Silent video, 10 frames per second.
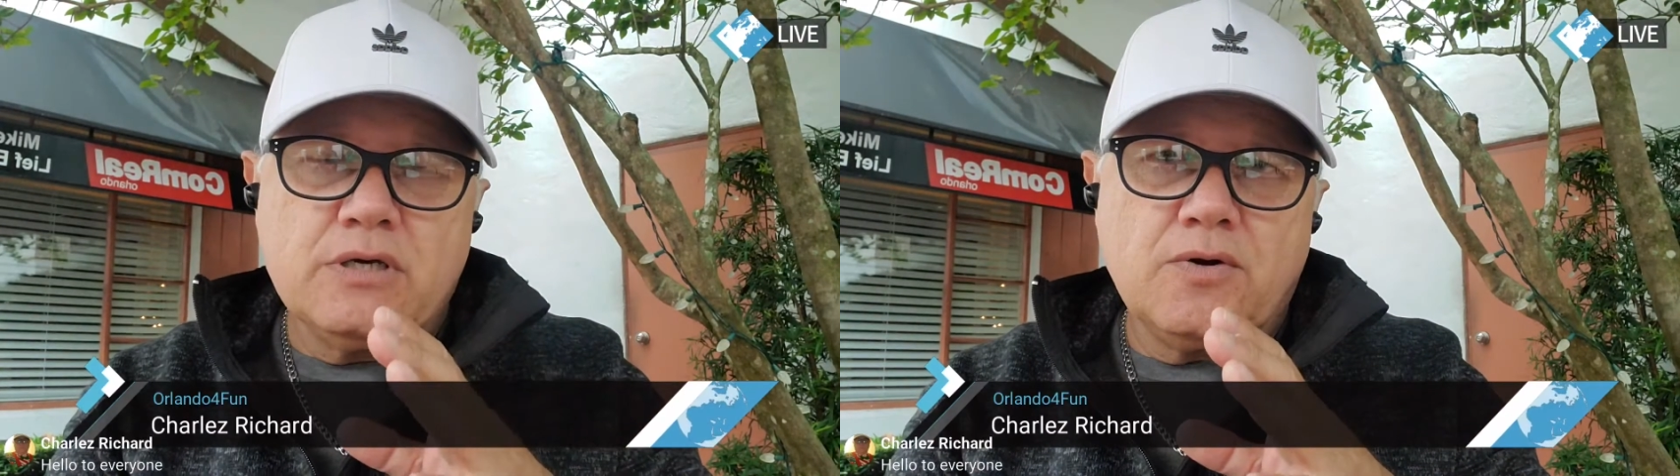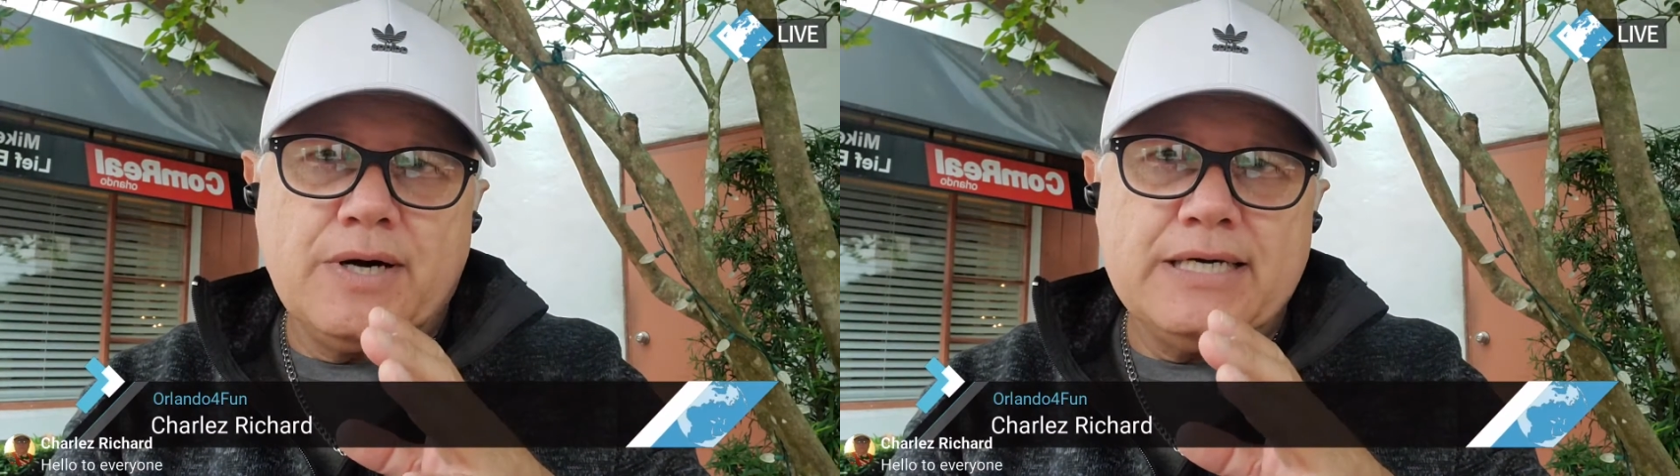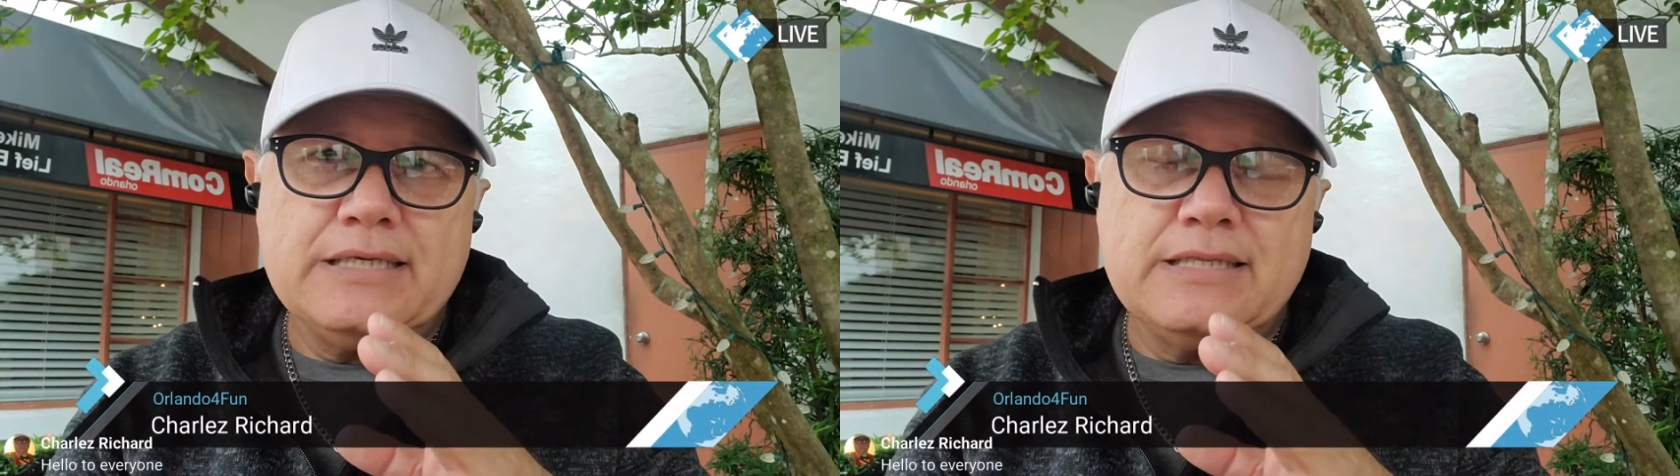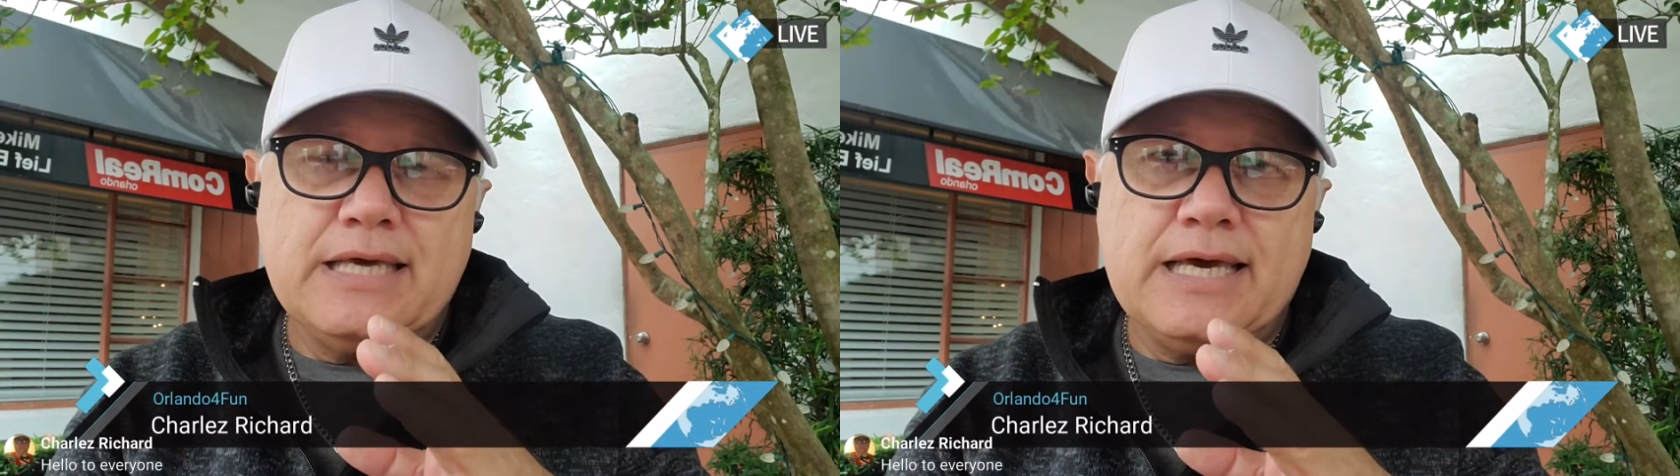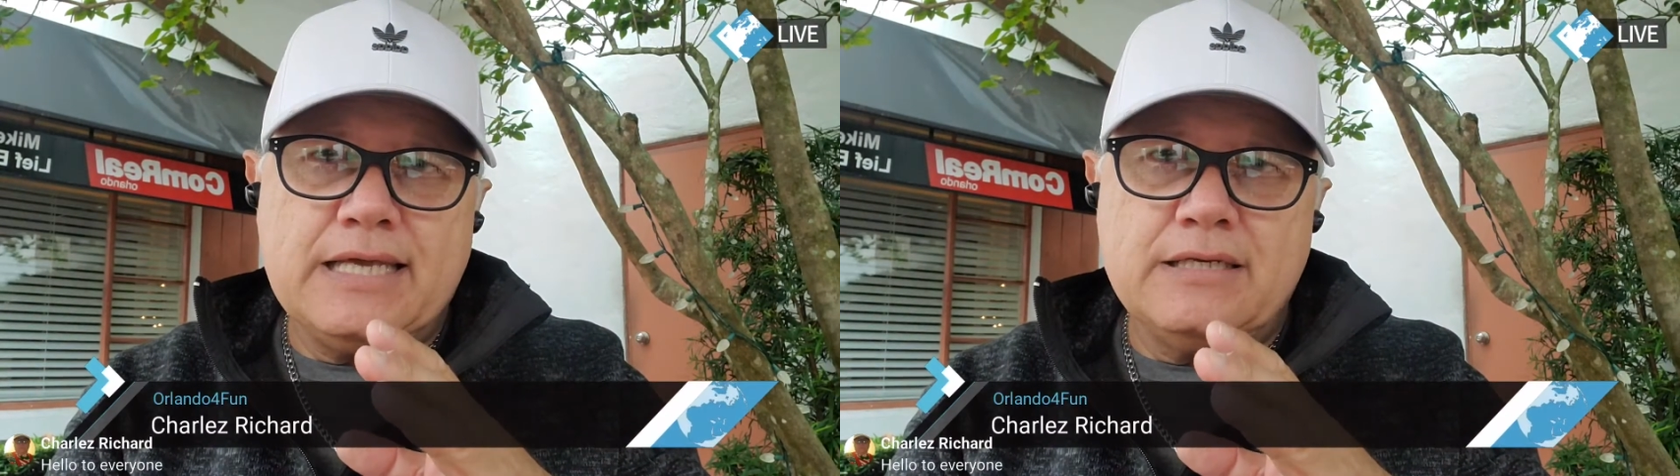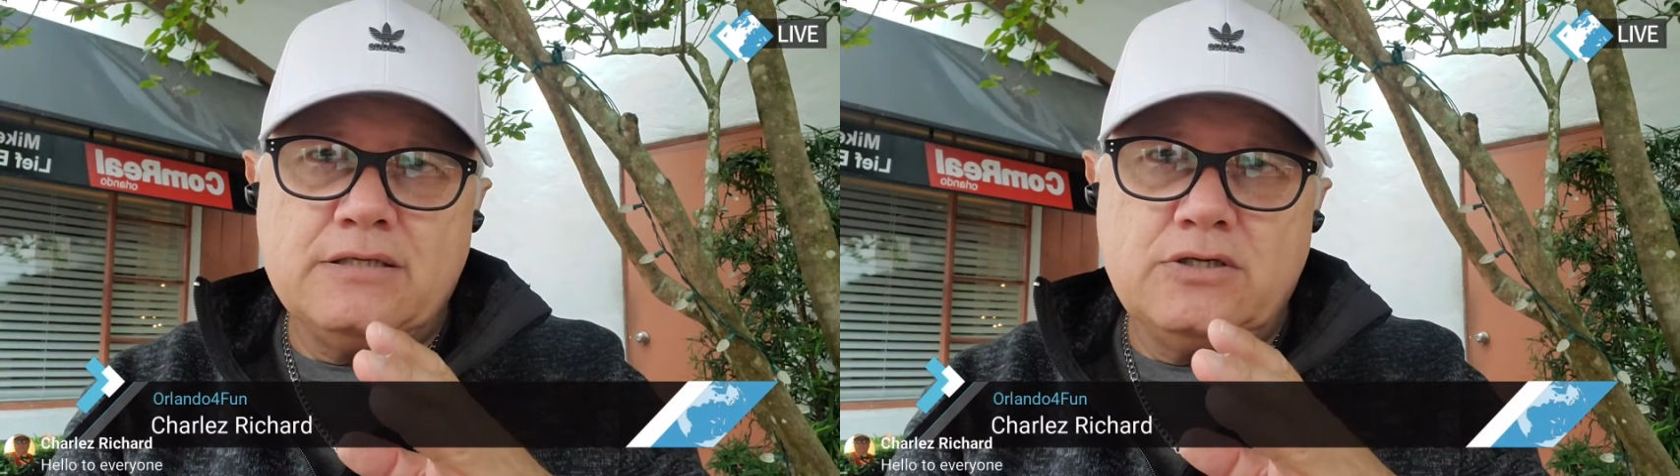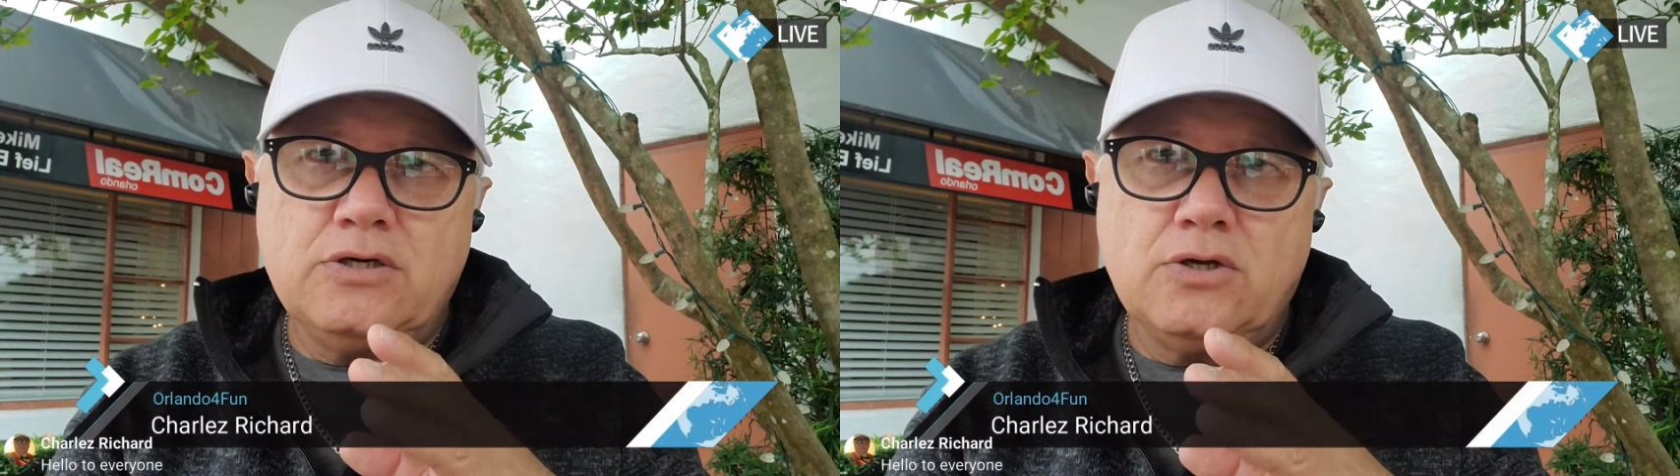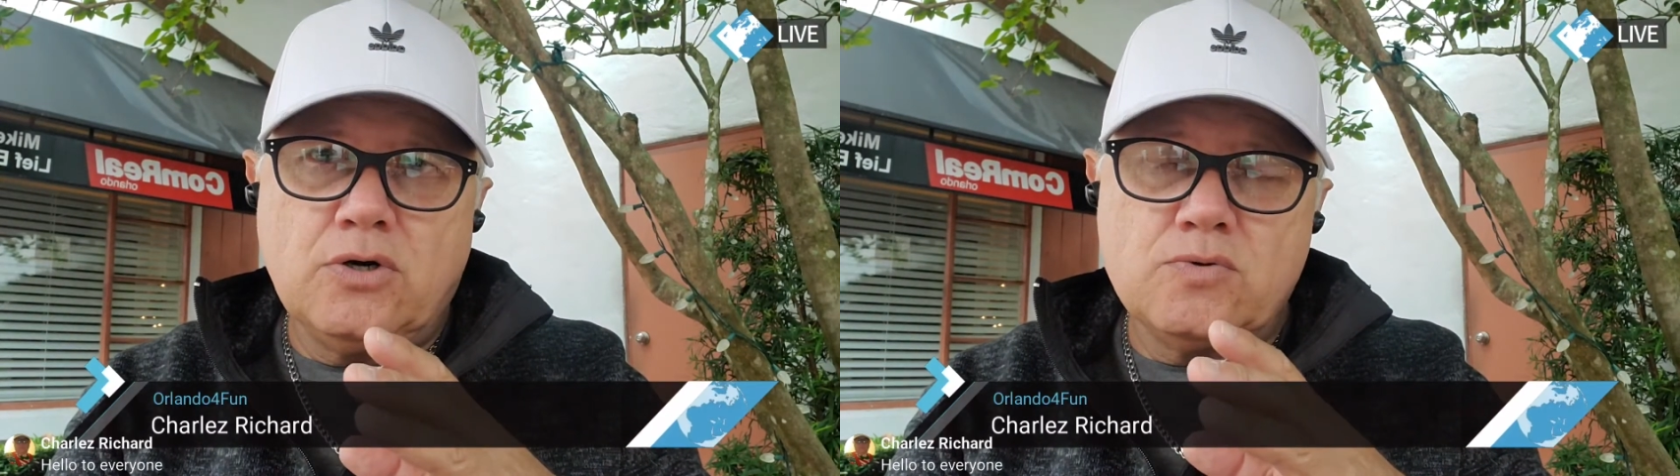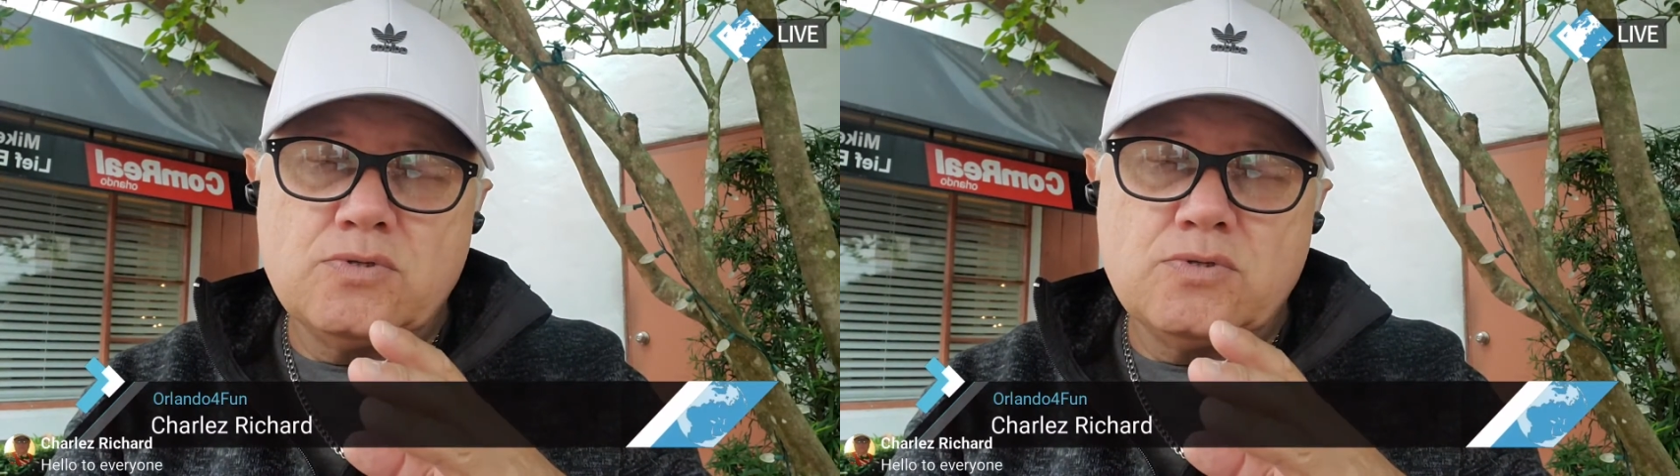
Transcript: all right, then you